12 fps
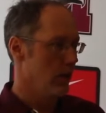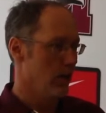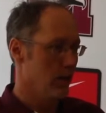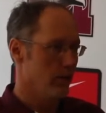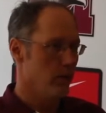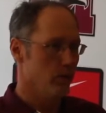
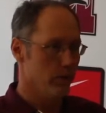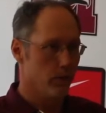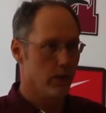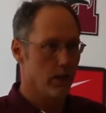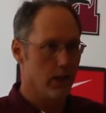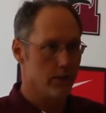uh, that we've
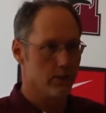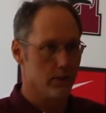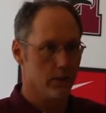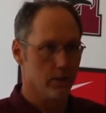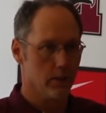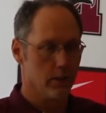realized
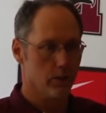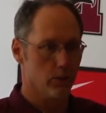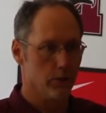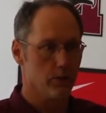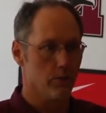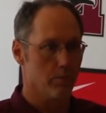in the, in the
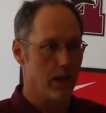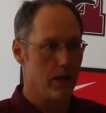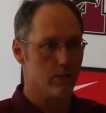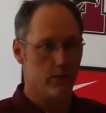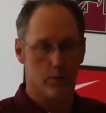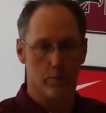recent
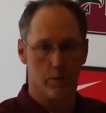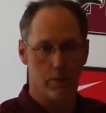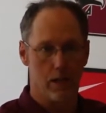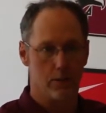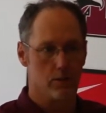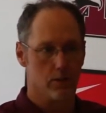past here at
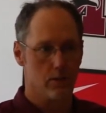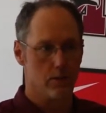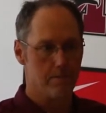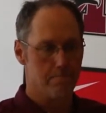McMaster.